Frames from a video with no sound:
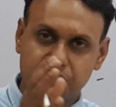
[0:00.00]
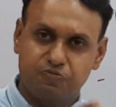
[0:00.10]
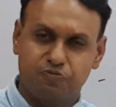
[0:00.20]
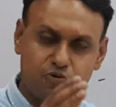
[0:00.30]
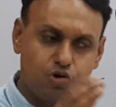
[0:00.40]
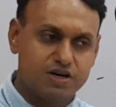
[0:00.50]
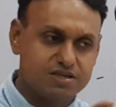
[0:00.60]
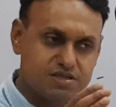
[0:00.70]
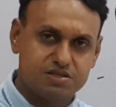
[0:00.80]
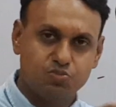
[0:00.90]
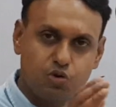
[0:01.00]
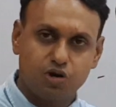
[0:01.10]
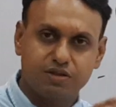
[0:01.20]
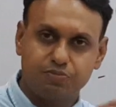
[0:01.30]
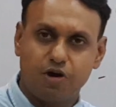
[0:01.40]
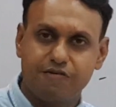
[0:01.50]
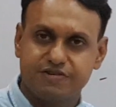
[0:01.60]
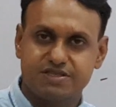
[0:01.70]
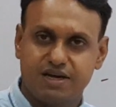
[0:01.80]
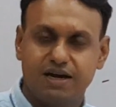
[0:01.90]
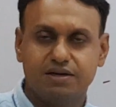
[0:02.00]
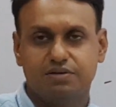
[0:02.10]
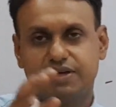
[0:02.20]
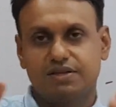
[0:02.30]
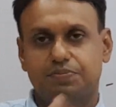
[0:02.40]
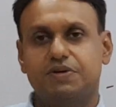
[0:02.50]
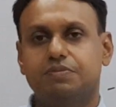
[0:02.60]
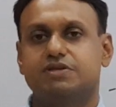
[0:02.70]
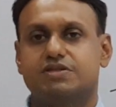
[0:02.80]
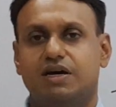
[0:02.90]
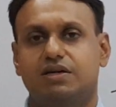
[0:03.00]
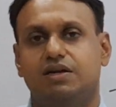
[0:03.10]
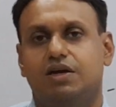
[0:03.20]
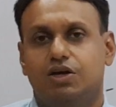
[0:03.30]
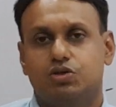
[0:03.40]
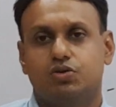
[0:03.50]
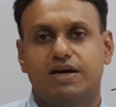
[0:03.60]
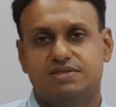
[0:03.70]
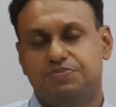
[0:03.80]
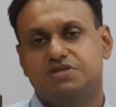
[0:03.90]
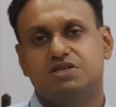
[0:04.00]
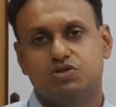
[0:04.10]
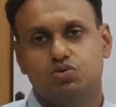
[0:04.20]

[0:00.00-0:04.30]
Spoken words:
focus more on the profit side than the people side. So as a business,